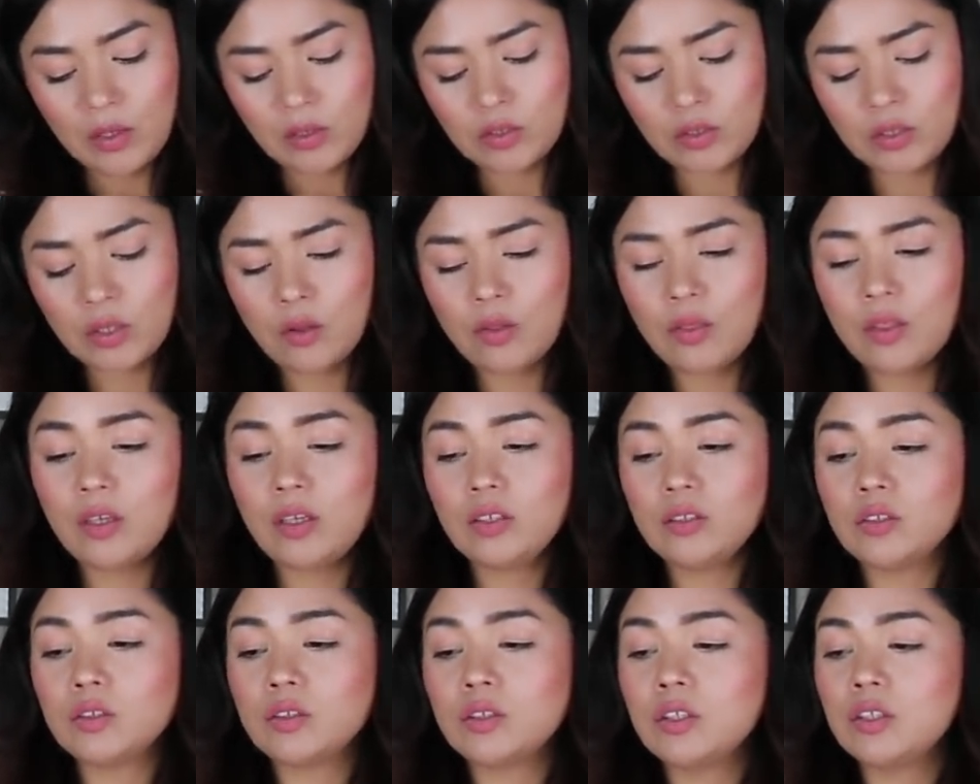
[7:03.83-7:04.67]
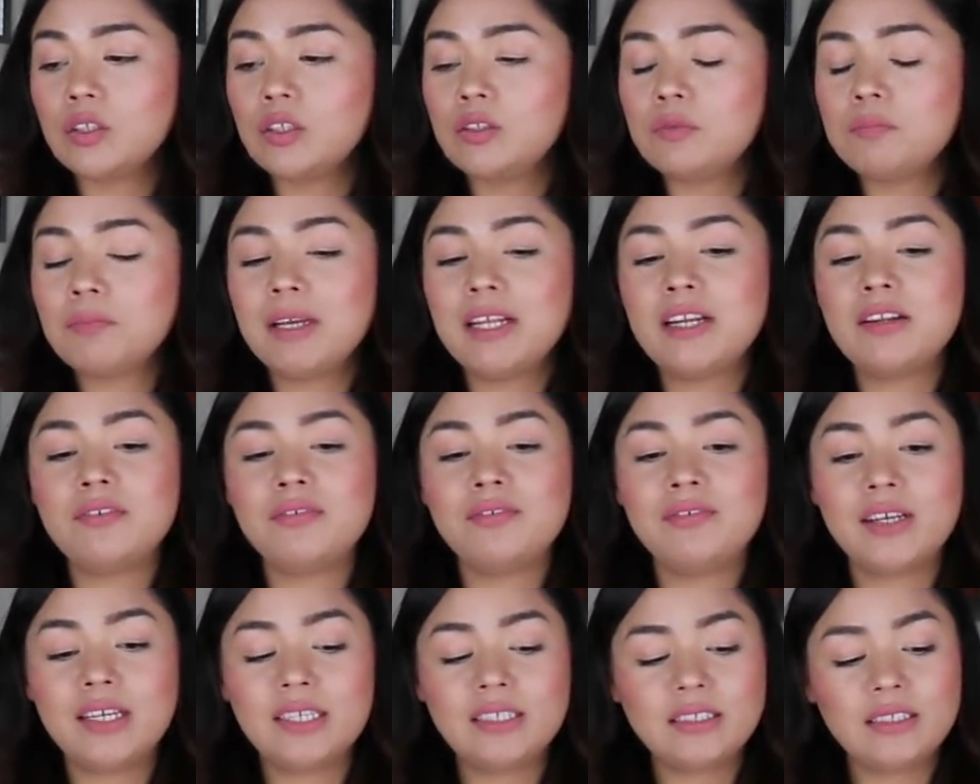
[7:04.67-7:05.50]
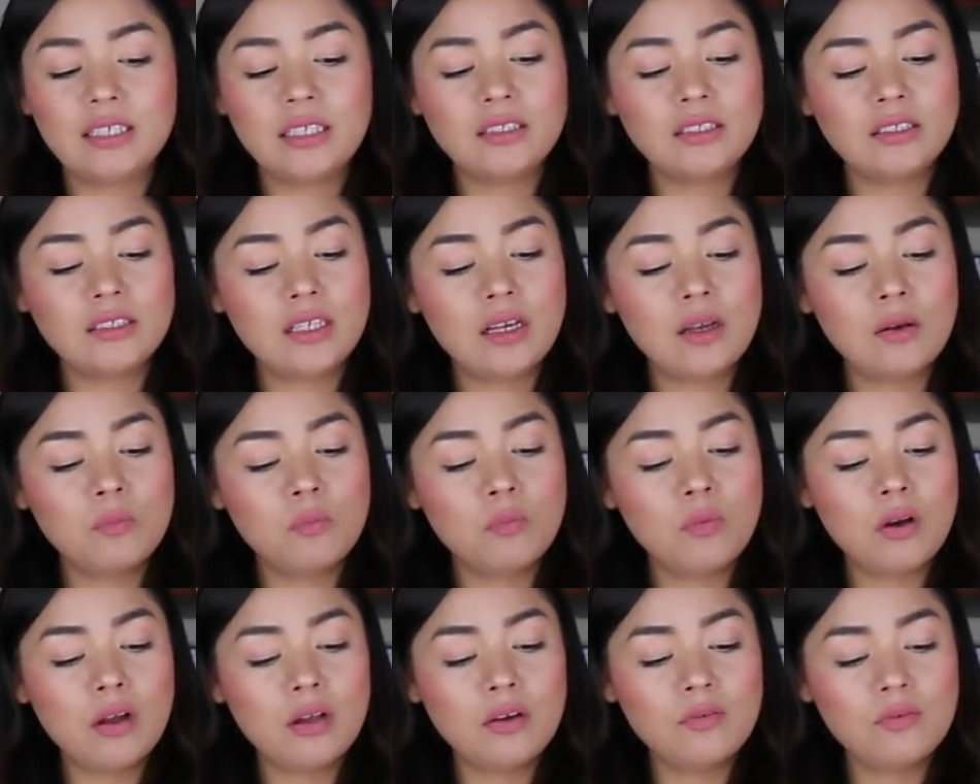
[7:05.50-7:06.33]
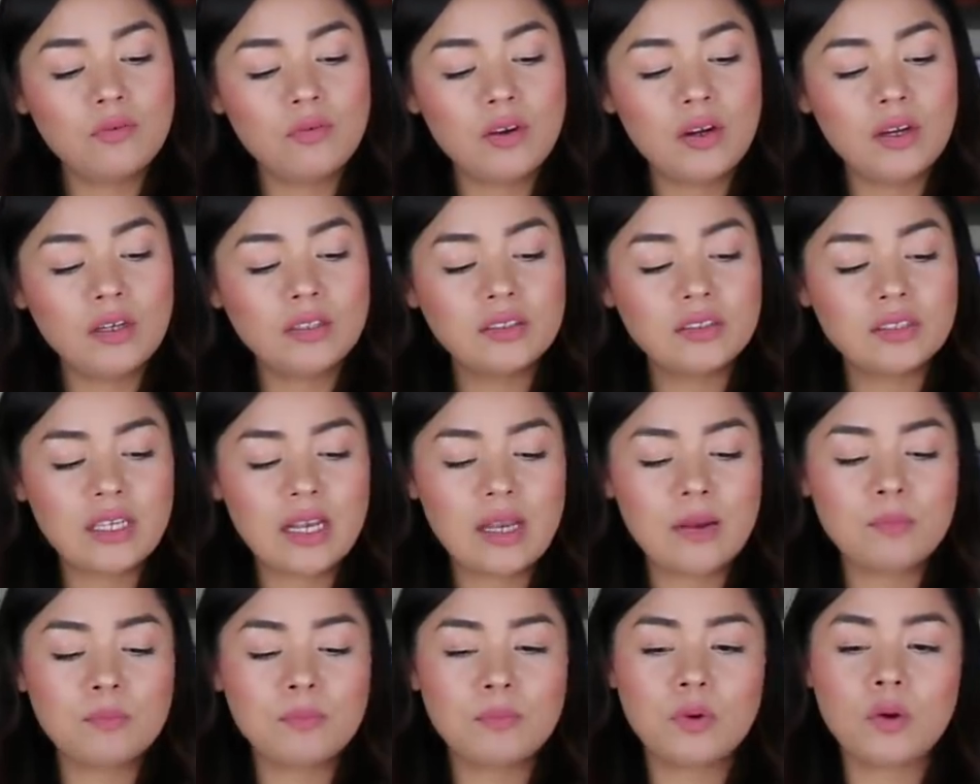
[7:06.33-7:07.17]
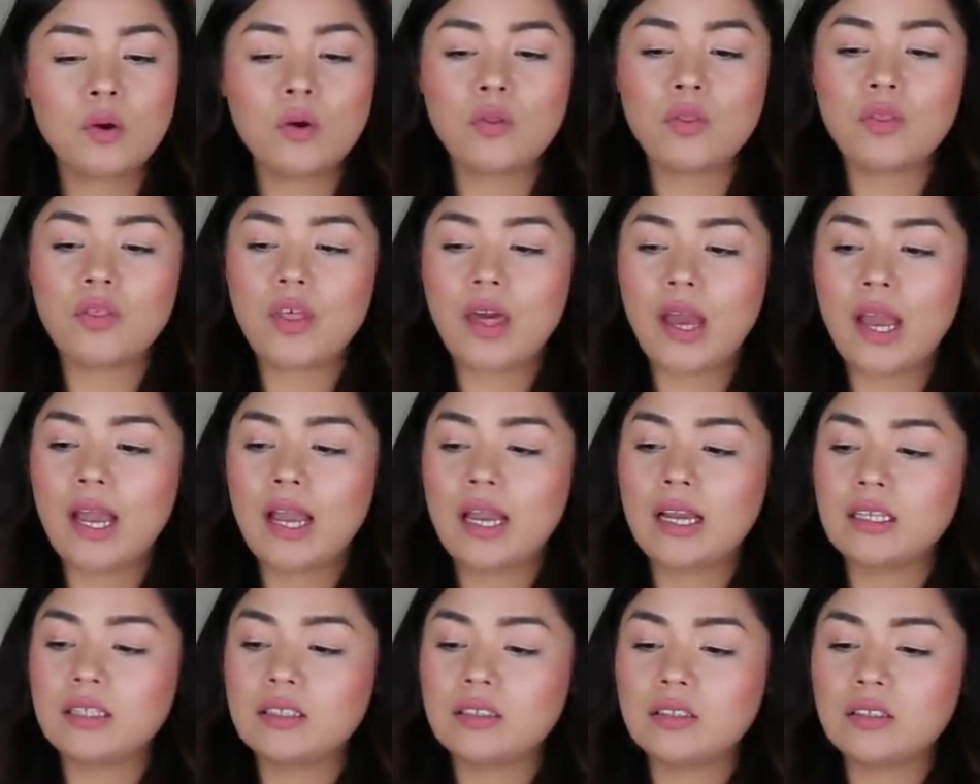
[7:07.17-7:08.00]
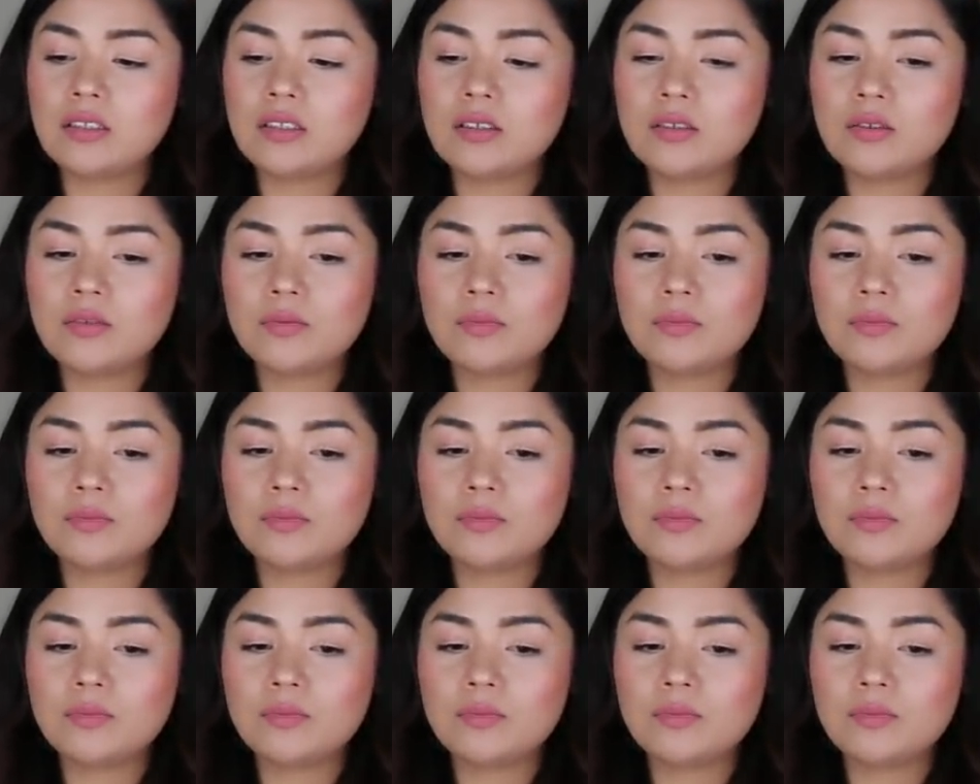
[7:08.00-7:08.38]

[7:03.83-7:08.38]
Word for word: so this could manifest as someone for example that